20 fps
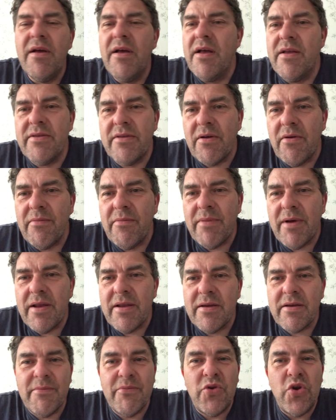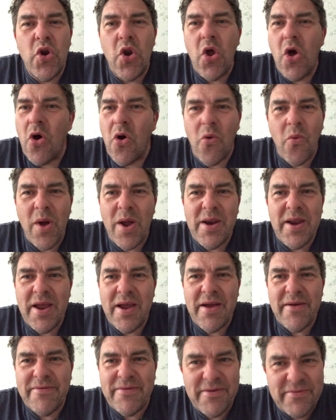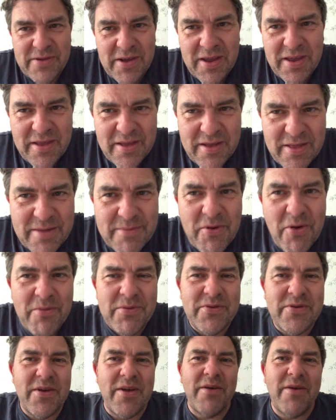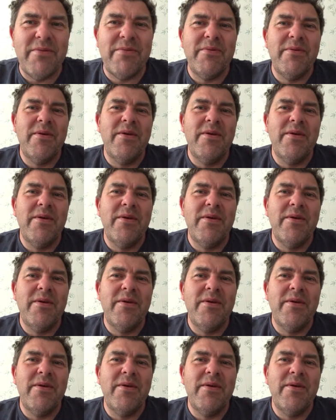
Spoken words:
And don't panic, I'm nowhere near 50 at the moment, so